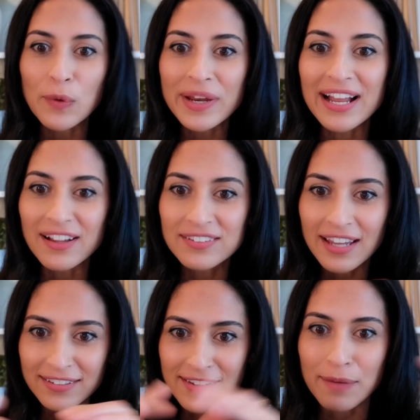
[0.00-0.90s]
No one
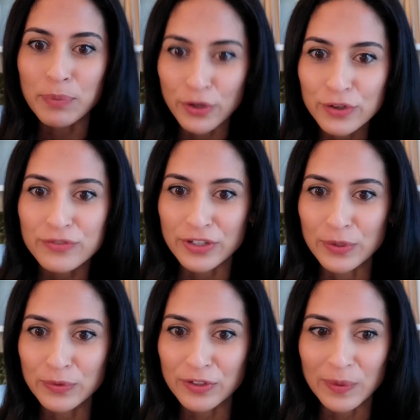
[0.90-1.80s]
else has that
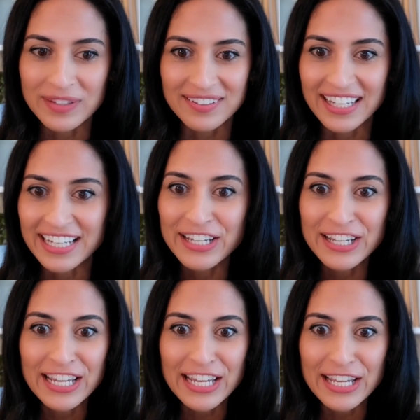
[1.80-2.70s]
purview. So it's like
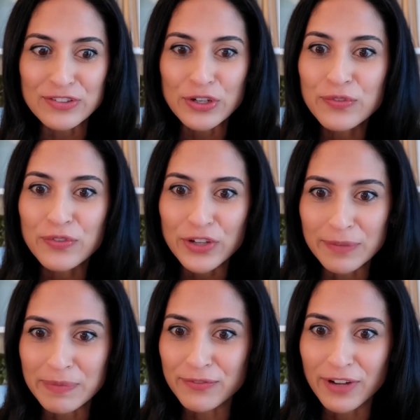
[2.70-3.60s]
it's good for
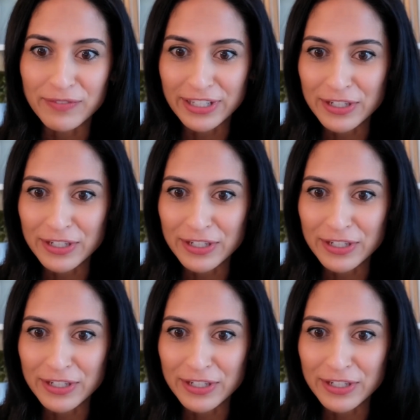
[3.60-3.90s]
you to be involved.